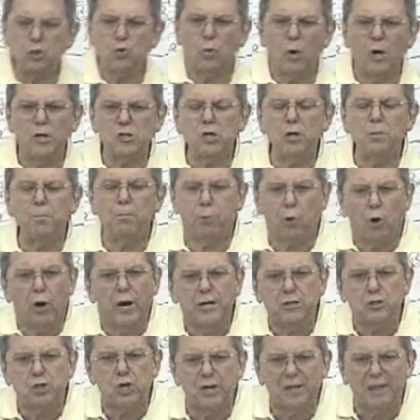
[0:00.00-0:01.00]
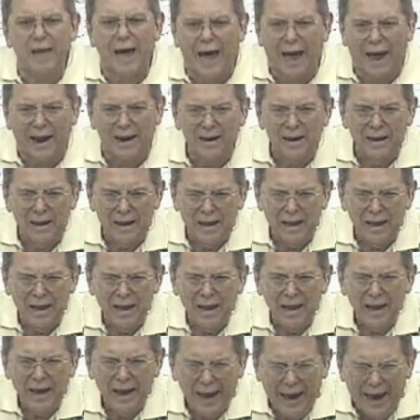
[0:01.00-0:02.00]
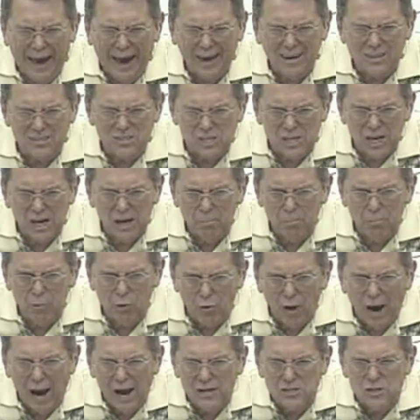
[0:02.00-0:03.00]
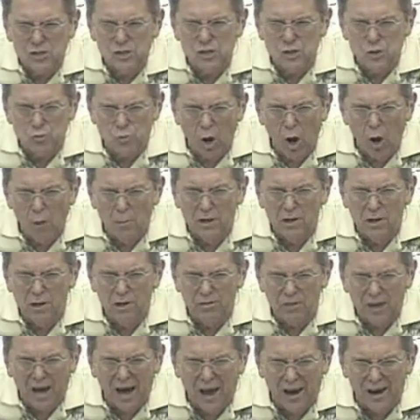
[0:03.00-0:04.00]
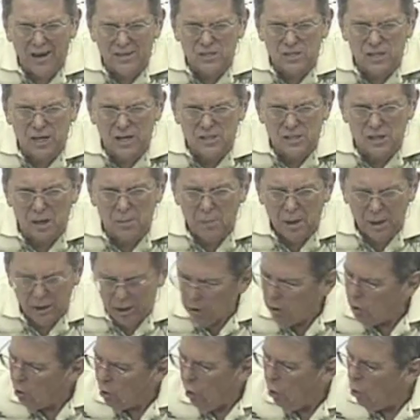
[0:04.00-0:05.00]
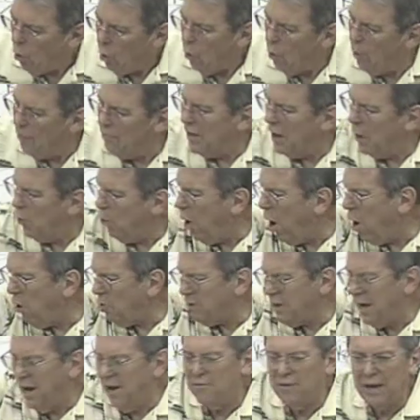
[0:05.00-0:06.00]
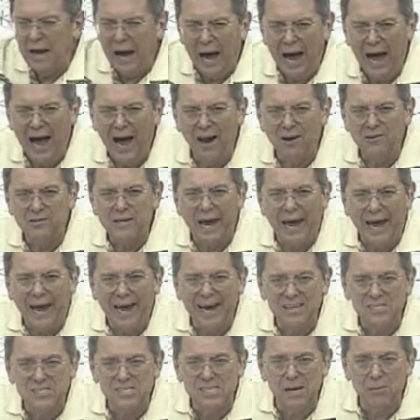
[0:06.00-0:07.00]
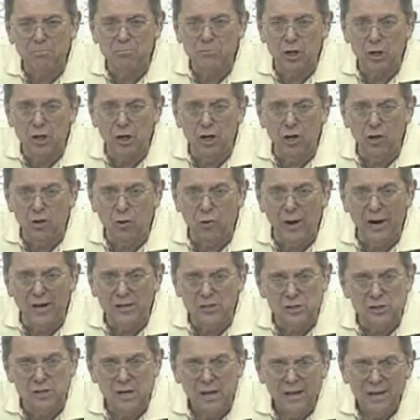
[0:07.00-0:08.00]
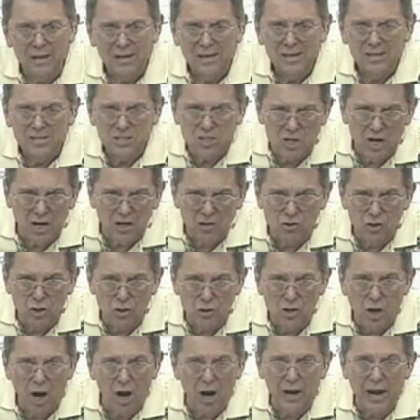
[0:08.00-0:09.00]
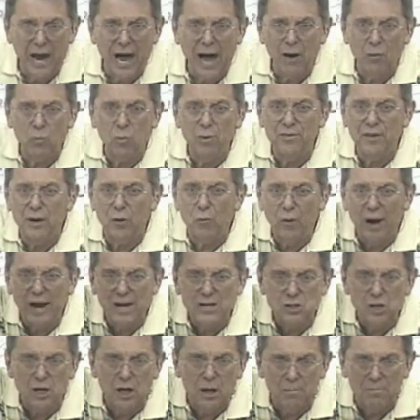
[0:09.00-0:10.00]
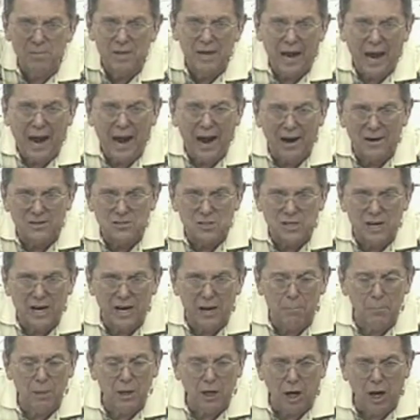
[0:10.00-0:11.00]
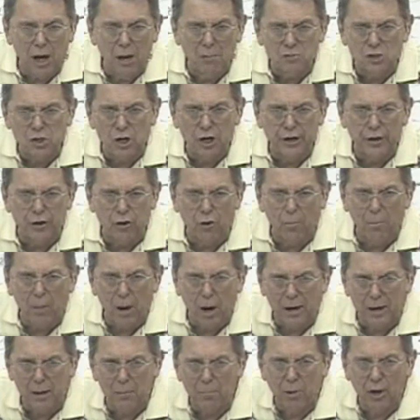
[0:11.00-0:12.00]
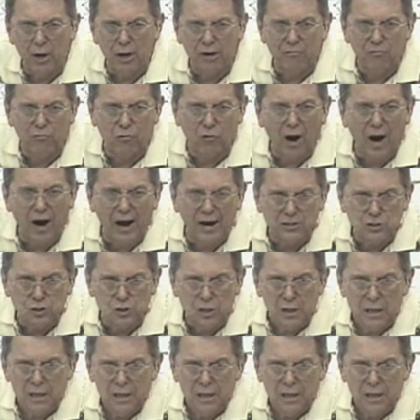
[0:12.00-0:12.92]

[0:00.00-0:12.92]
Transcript: wasn't preaching that. Accept Christ is Roman Catholicism. When they walk down the aisle to accept the Eucharist, stick their tongue out when they raise it up in the air and say it becomes the literal body and blood of Christ.